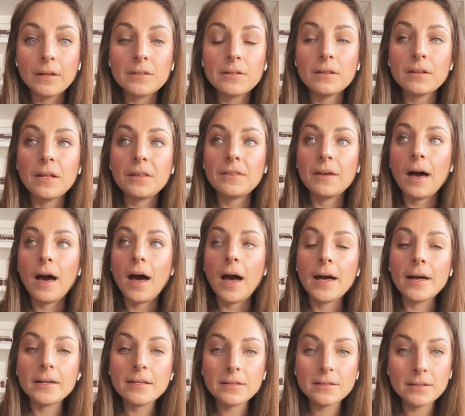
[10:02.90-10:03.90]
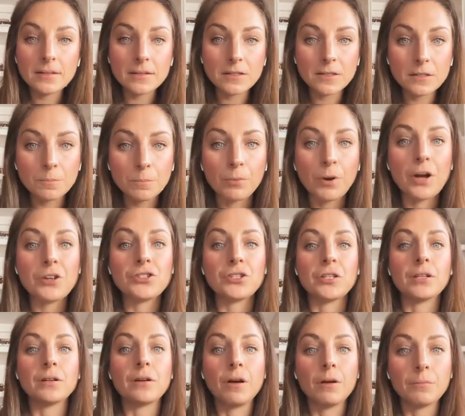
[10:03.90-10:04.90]
to let the highest
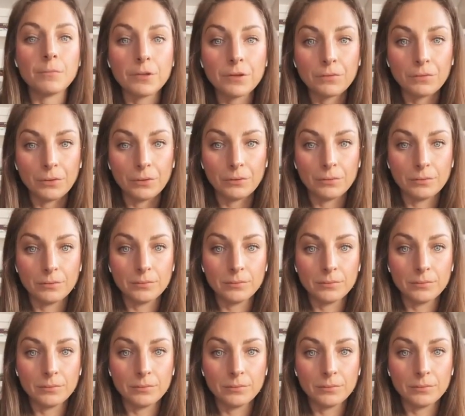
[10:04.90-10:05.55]
expression come through.